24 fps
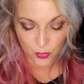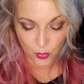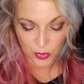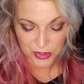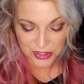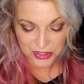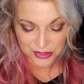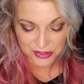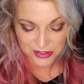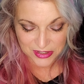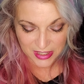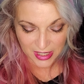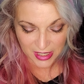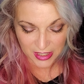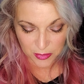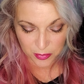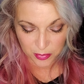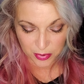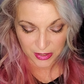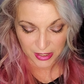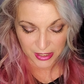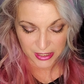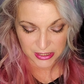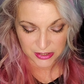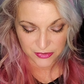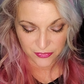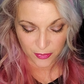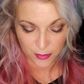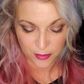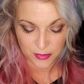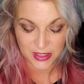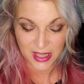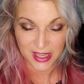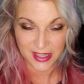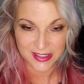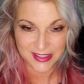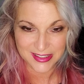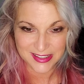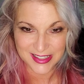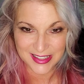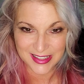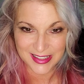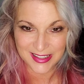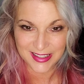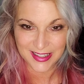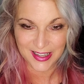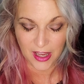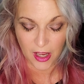will take place from
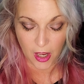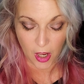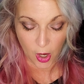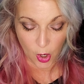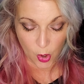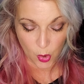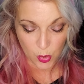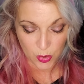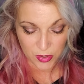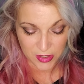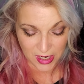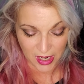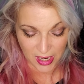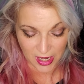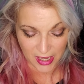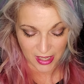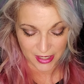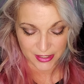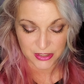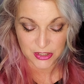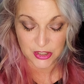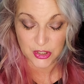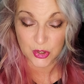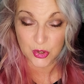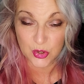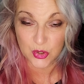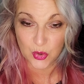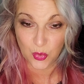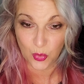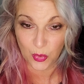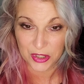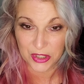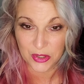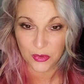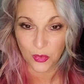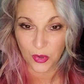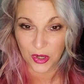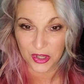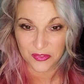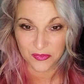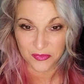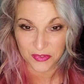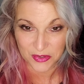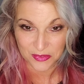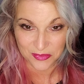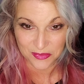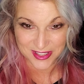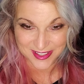1909 to
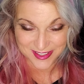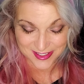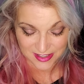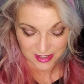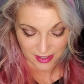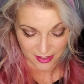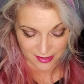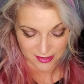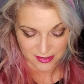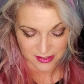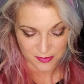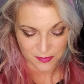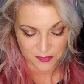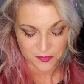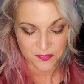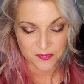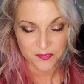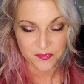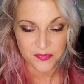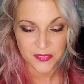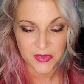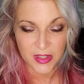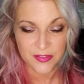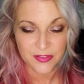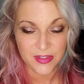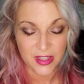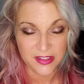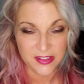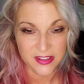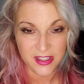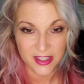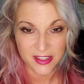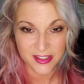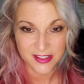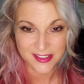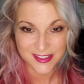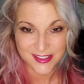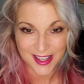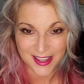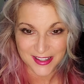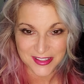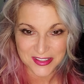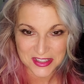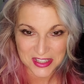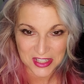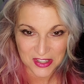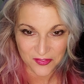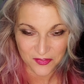2156. That's a
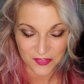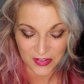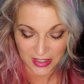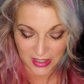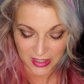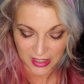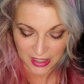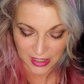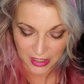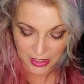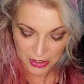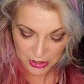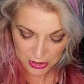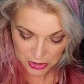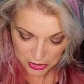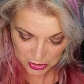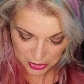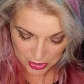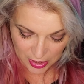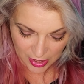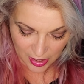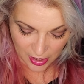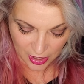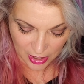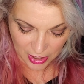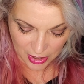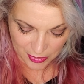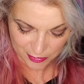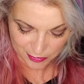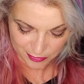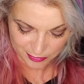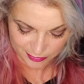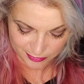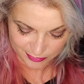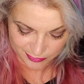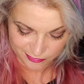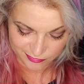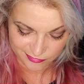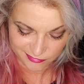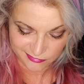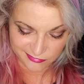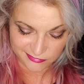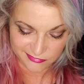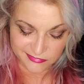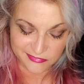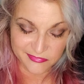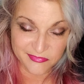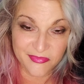scientific um,
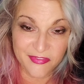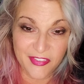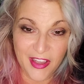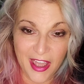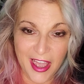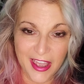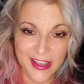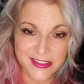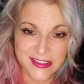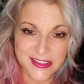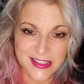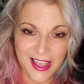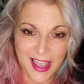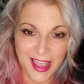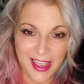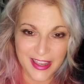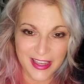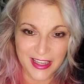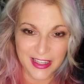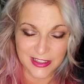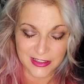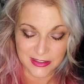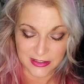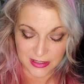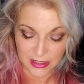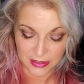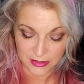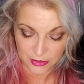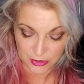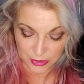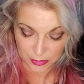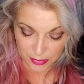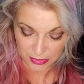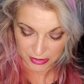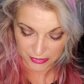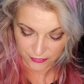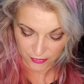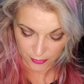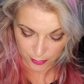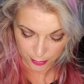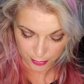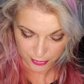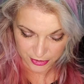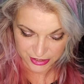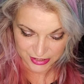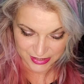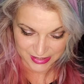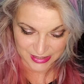fact and a little bit of a
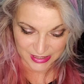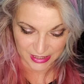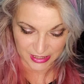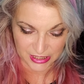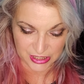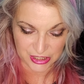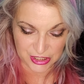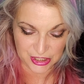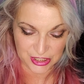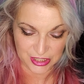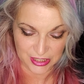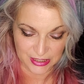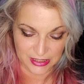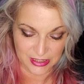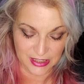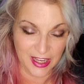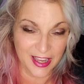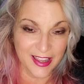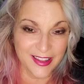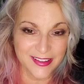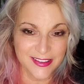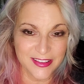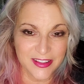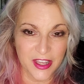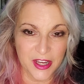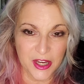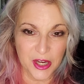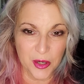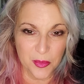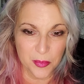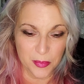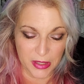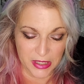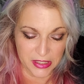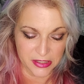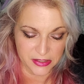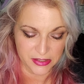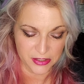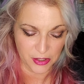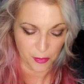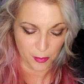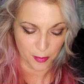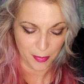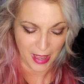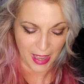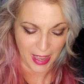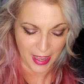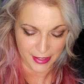prediction there based on
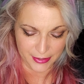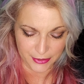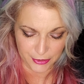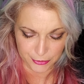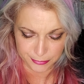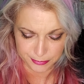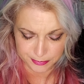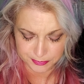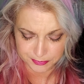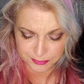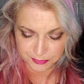pattern.